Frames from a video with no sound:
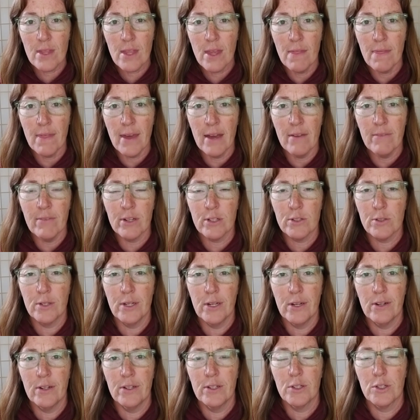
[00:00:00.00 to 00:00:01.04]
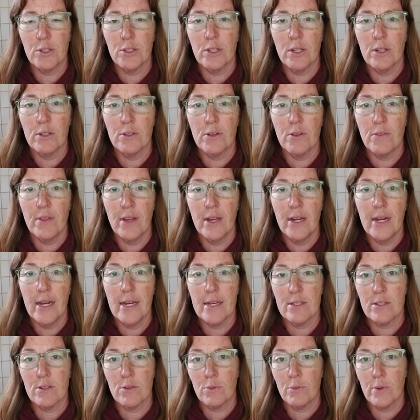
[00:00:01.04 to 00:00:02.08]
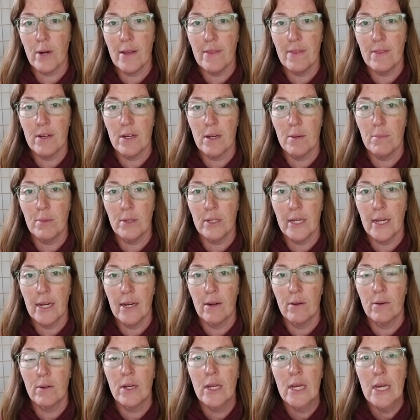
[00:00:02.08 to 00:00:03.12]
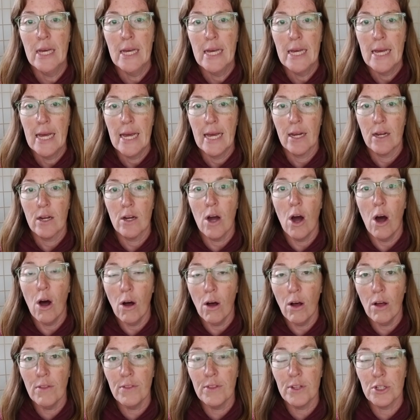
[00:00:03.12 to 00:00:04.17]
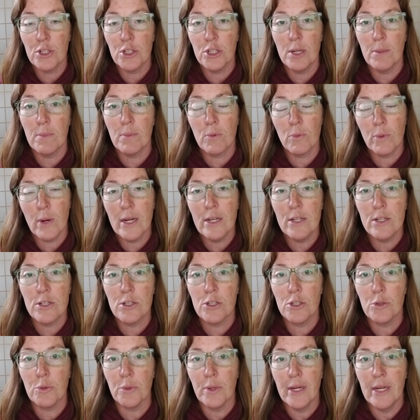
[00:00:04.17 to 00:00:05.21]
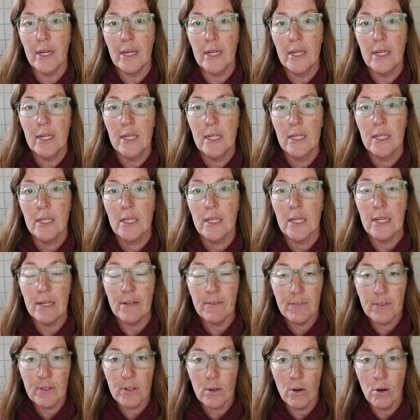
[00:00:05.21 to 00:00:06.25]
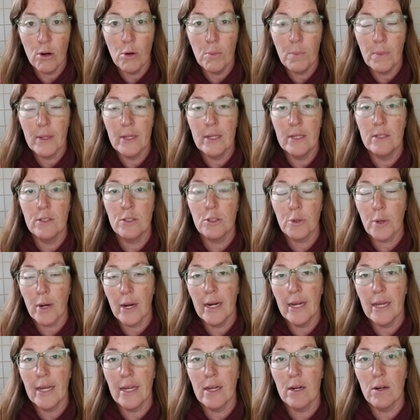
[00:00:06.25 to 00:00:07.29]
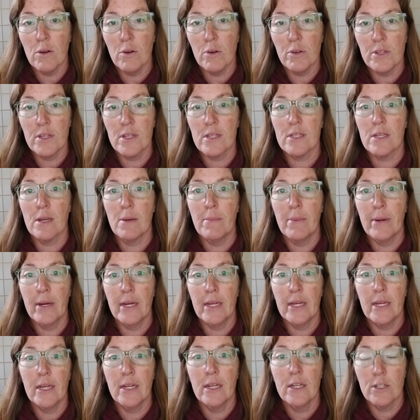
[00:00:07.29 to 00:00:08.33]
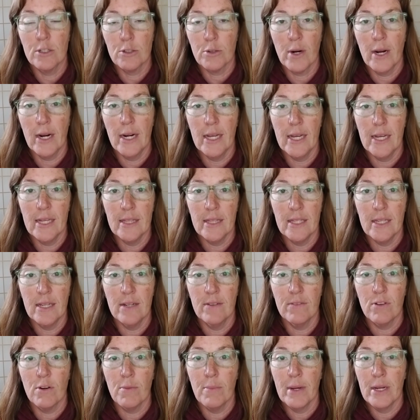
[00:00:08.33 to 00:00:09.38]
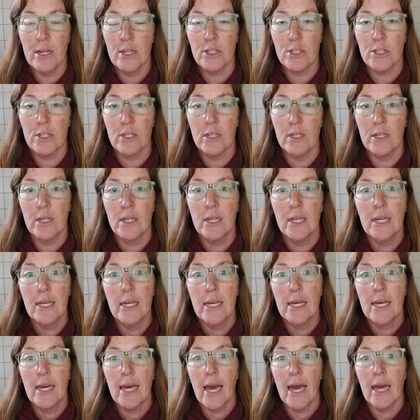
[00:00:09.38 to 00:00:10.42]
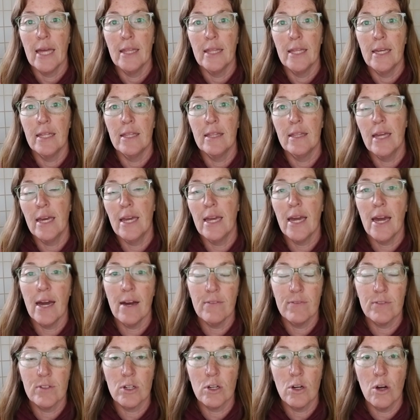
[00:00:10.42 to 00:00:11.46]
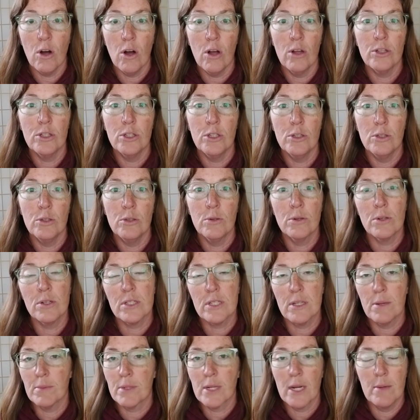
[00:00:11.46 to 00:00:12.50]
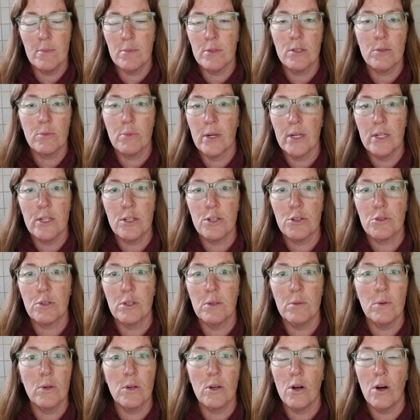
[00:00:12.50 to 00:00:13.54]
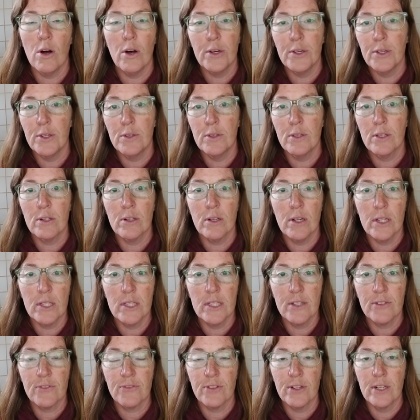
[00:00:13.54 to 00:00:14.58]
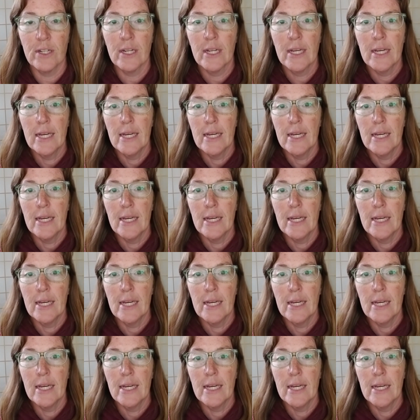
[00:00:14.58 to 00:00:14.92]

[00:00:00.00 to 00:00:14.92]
that veterinarian or shelter then has to write the number down, call the chip registry if they're open, try to get a hold of somebody, try to get the information, and then they have to call you, or sometimes the registry will call you, they're all different,